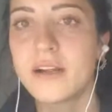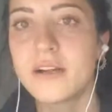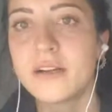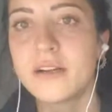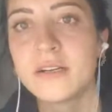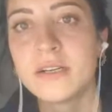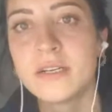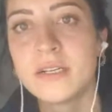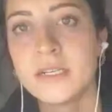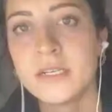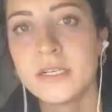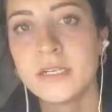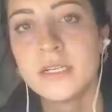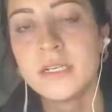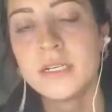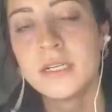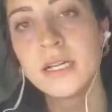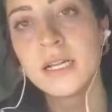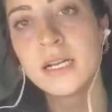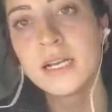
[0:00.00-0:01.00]
her
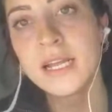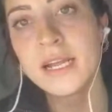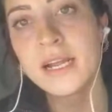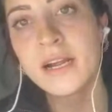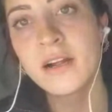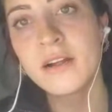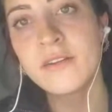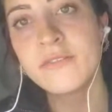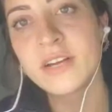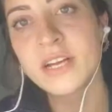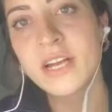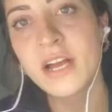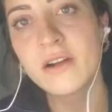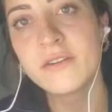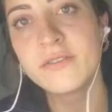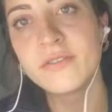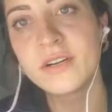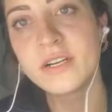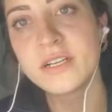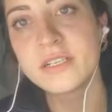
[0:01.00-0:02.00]
have a
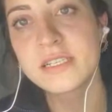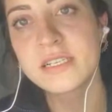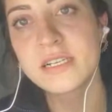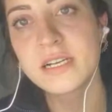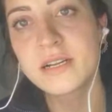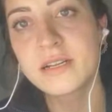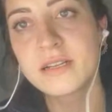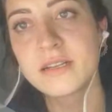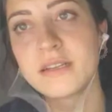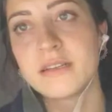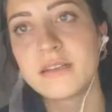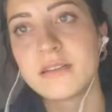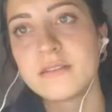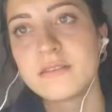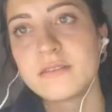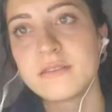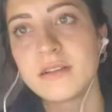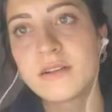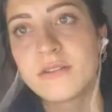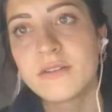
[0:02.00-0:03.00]
go first, I
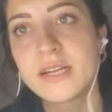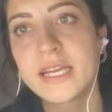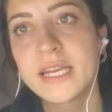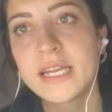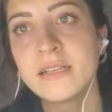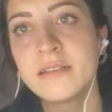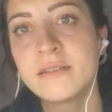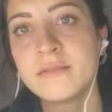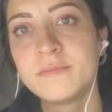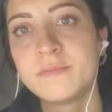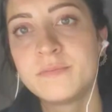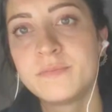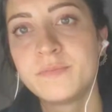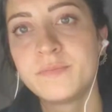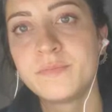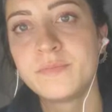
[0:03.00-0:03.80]
reckon.